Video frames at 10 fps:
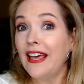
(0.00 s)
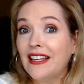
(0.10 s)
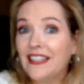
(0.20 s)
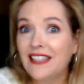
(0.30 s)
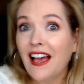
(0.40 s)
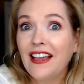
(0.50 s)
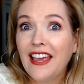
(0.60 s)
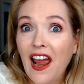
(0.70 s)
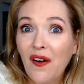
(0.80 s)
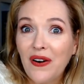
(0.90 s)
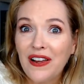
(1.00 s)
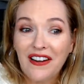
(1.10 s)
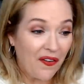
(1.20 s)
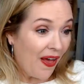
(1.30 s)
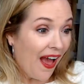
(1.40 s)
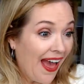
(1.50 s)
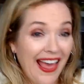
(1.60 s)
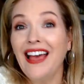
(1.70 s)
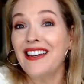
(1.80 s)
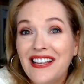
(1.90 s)
It's a carrot.
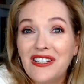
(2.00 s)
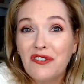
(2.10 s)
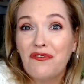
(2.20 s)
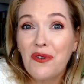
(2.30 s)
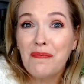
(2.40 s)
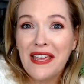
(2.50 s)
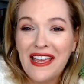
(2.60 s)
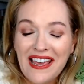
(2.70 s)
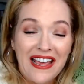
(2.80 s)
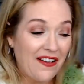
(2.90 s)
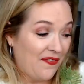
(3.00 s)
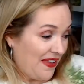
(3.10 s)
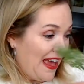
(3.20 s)
And it's for me.